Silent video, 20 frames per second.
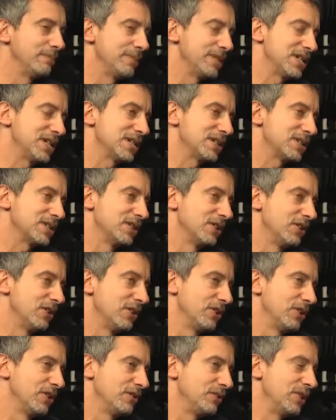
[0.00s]
Because
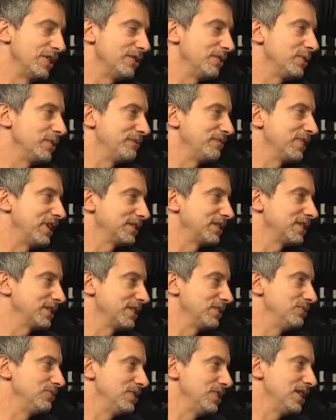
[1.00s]
we felt that
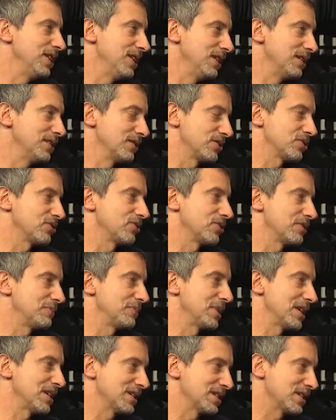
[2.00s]
you needed a certain
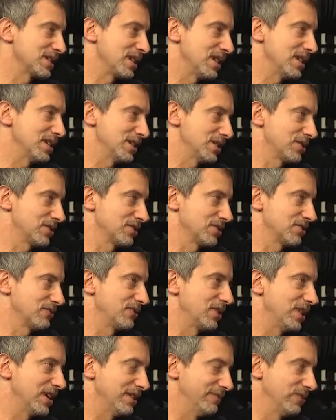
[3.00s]
amount of size to
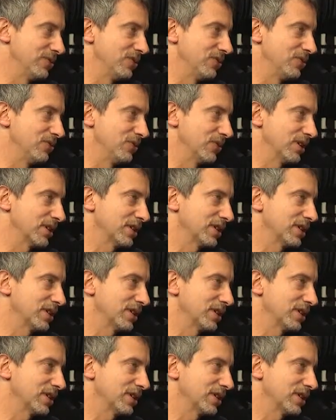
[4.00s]
survive in New York.